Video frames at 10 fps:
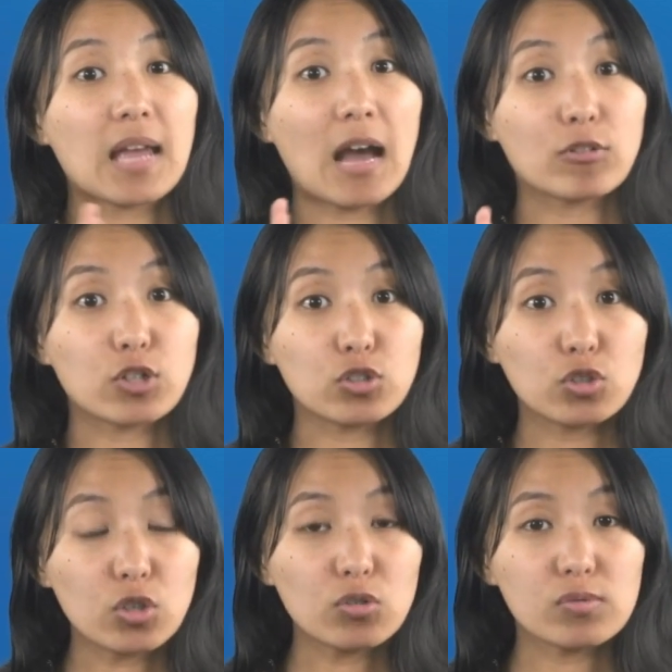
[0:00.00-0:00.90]
How to
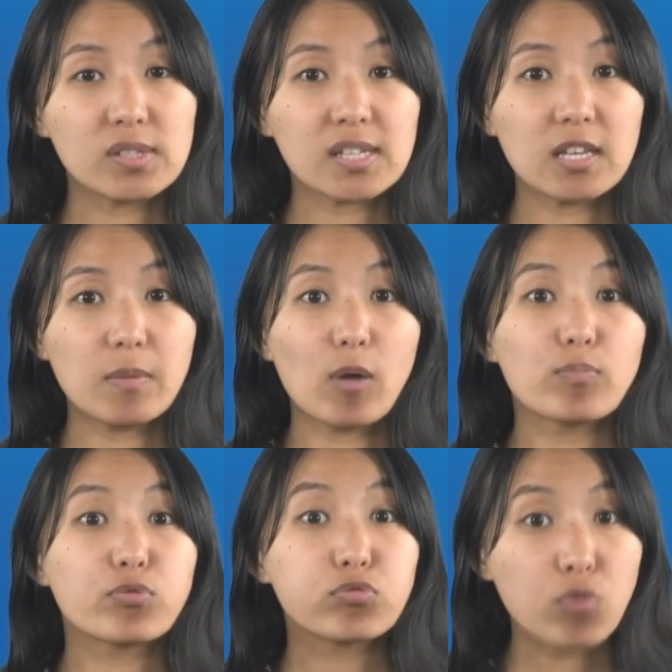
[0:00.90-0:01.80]
use
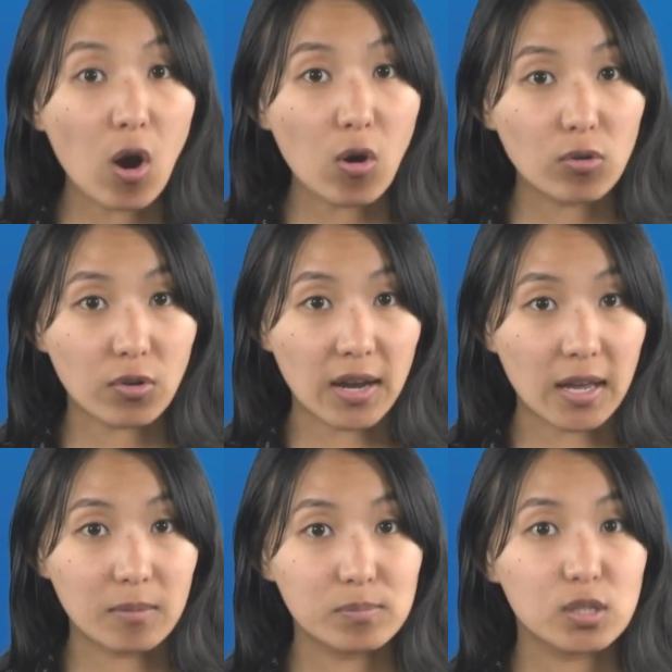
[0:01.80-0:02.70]
email
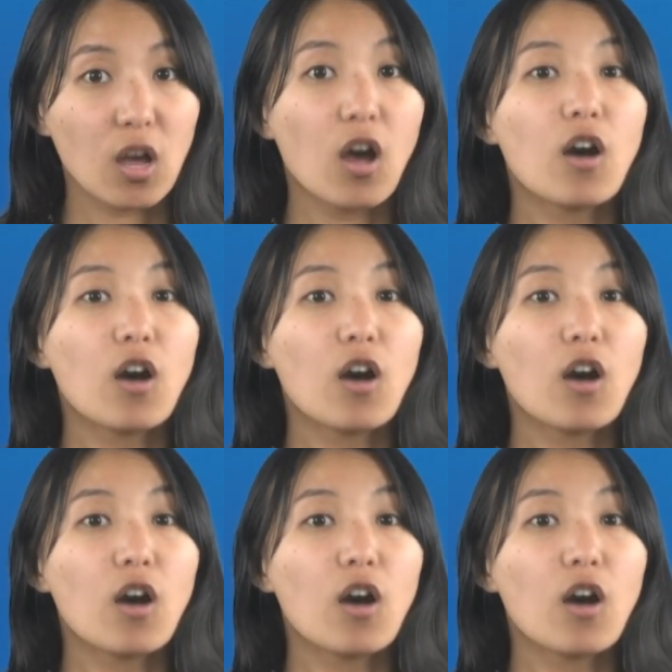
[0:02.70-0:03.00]
programs